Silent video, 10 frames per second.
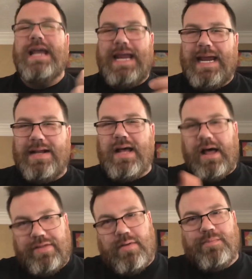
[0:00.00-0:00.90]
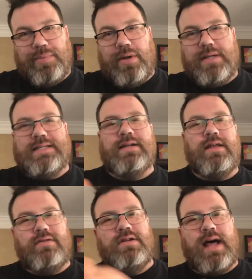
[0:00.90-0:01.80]
he had other books and
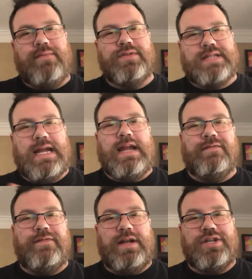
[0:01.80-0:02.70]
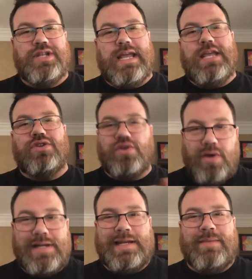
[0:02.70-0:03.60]
other novels that he had finished that he
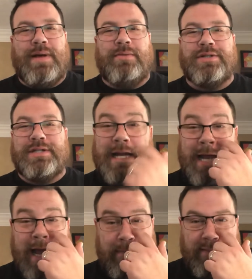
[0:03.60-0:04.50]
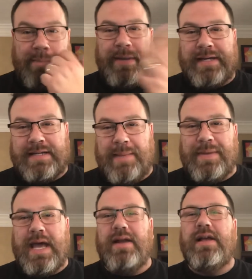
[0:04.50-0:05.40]
couldn't get published hadn't been picked up
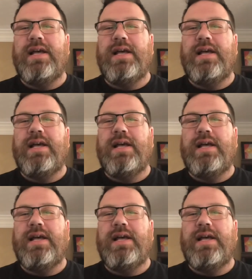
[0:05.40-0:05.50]
yet.